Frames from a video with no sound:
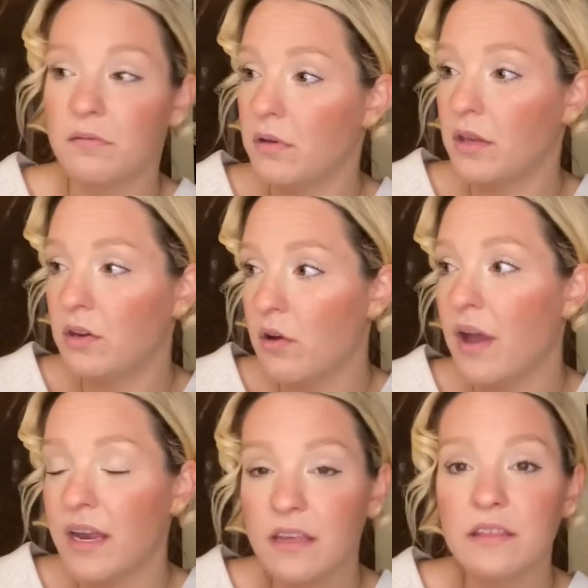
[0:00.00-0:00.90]
you know,
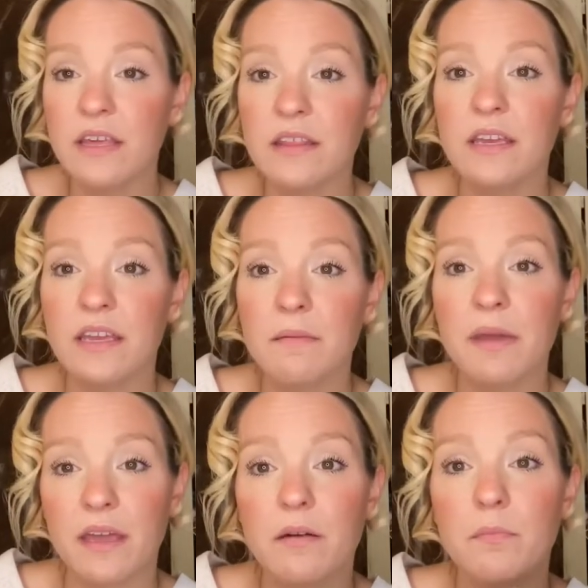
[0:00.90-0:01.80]
anything that can
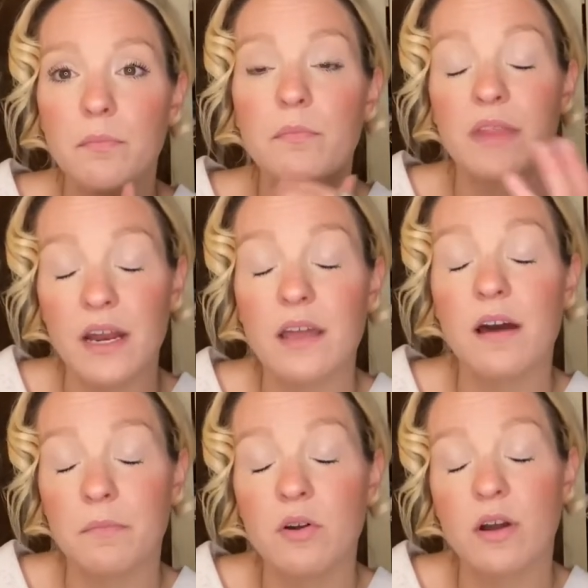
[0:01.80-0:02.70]
make a that I
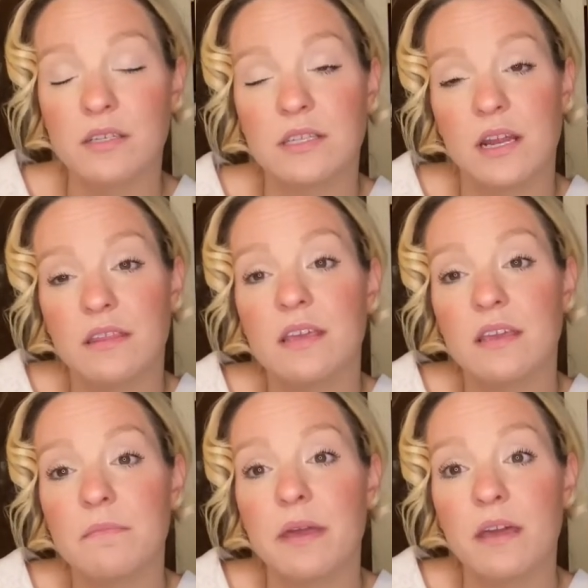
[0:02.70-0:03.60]
come across that I think
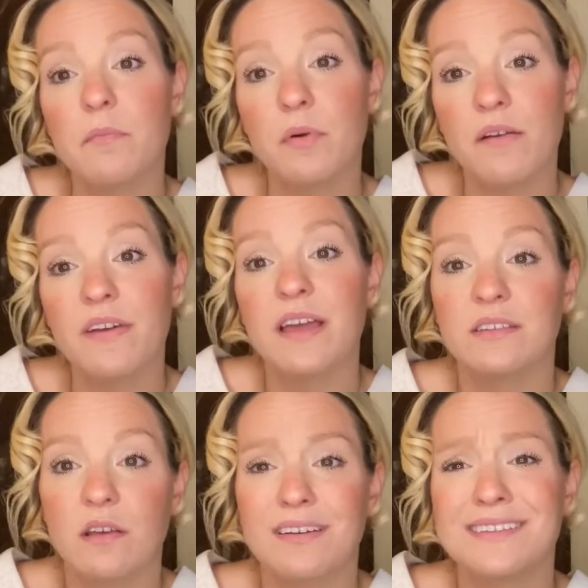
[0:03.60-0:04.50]
can make a profit as
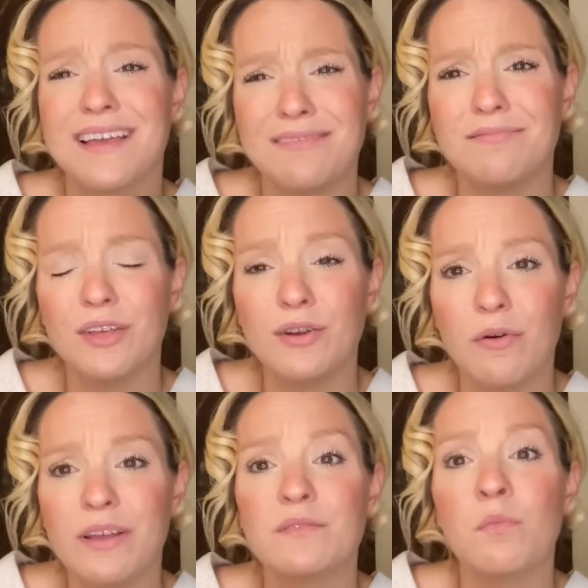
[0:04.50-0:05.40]
long as I, you know,
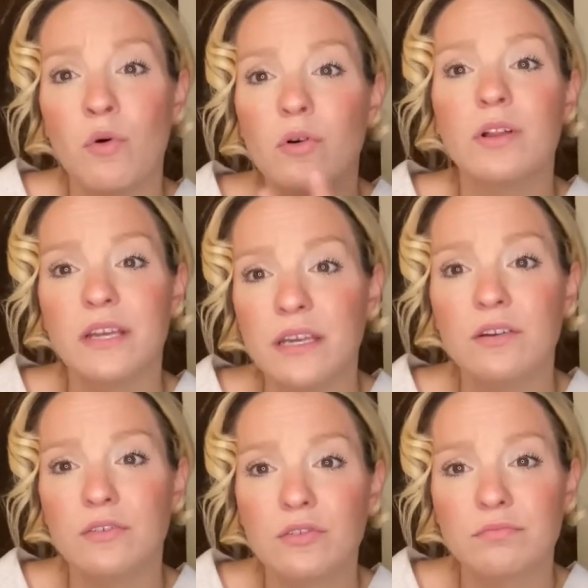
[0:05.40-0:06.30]
it's morally
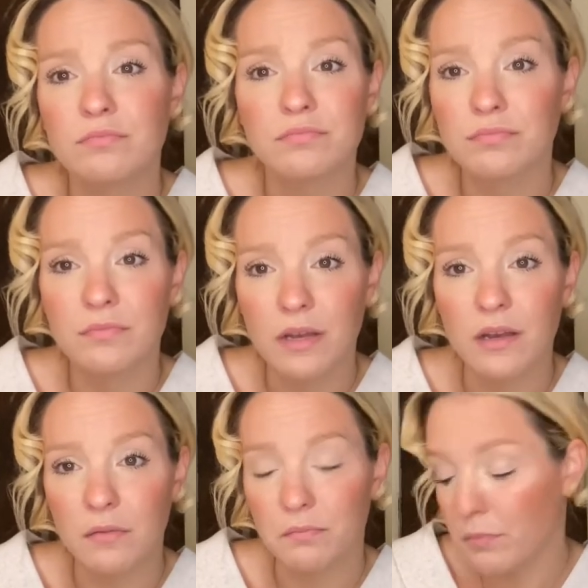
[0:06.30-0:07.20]

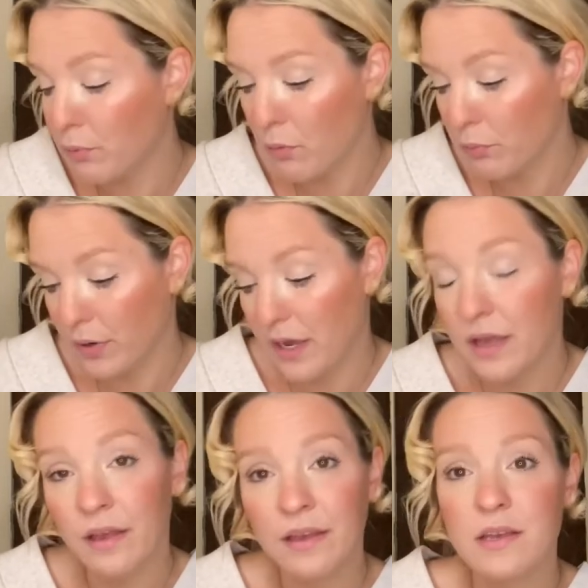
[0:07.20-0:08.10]
appropriate.
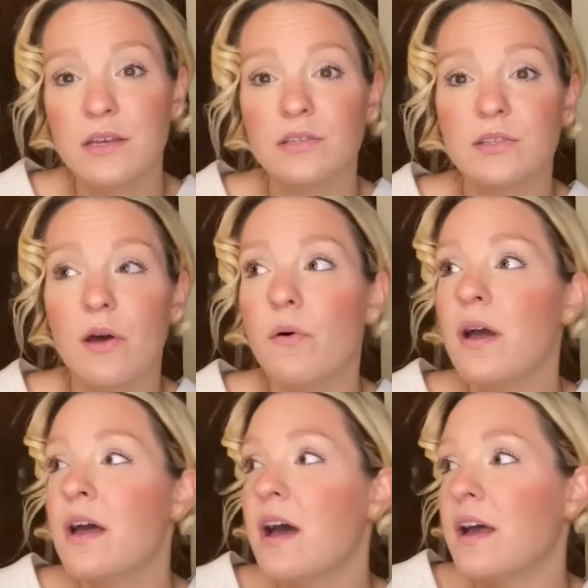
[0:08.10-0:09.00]
So
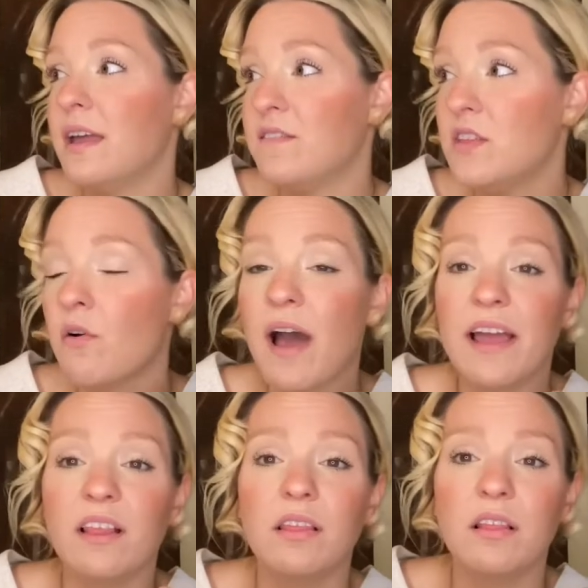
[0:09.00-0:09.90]
even though I
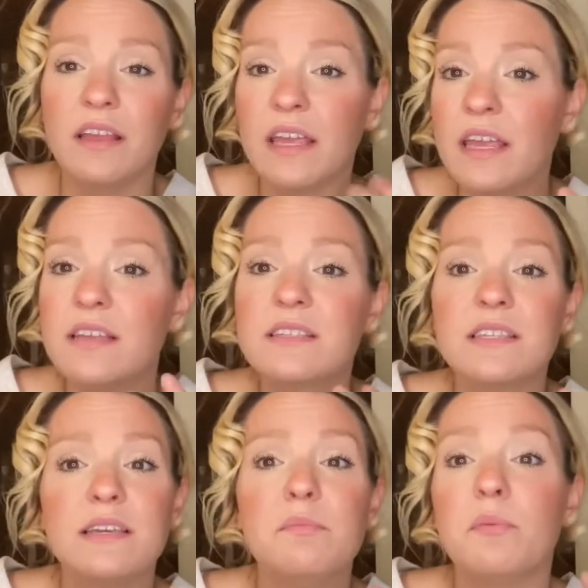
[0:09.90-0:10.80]
eat,
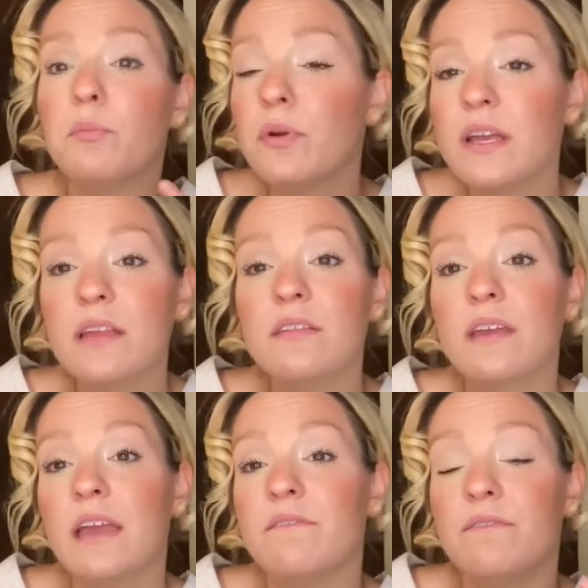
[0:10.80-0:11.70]
sleep, and breathe
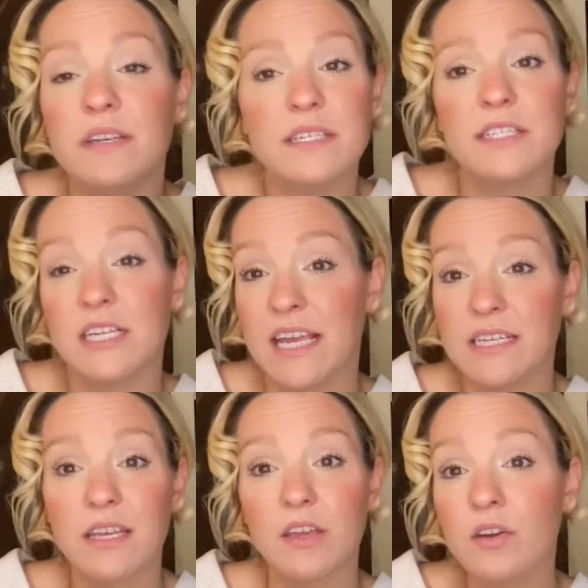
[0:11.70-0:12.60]
vintage and
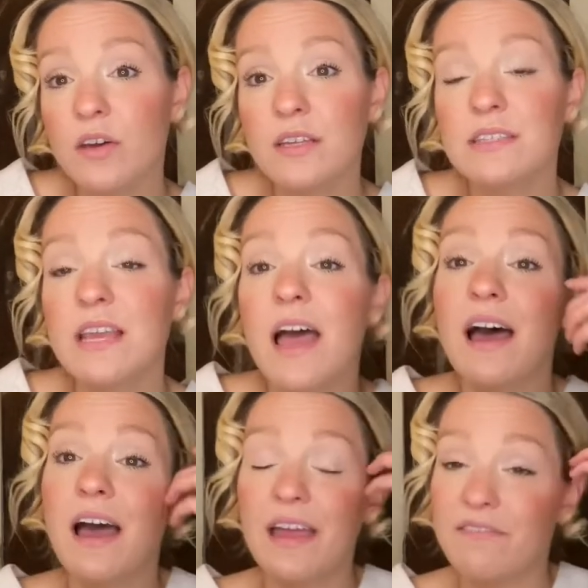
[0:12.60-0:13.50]
antique goods,
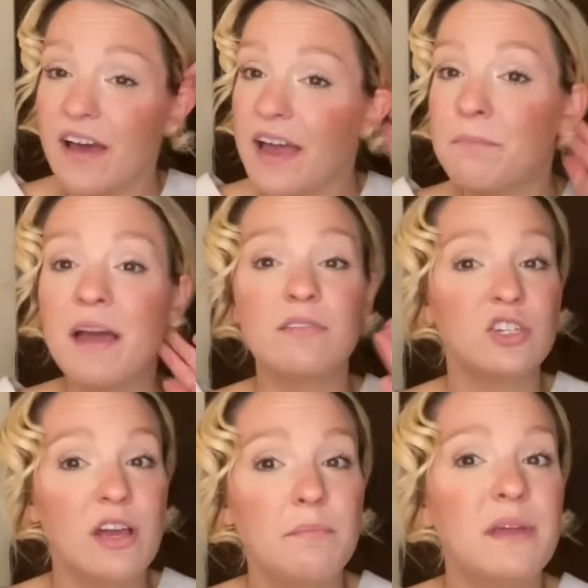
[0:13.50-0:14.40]
if I'm out
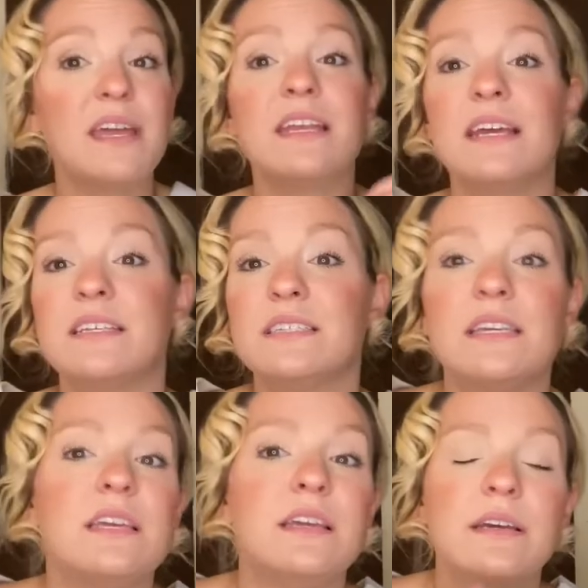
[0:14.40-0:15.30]
shopping and I
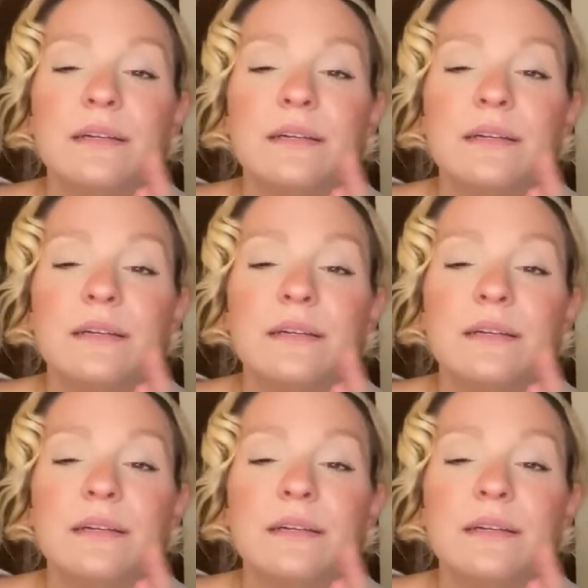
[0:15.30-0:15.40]
see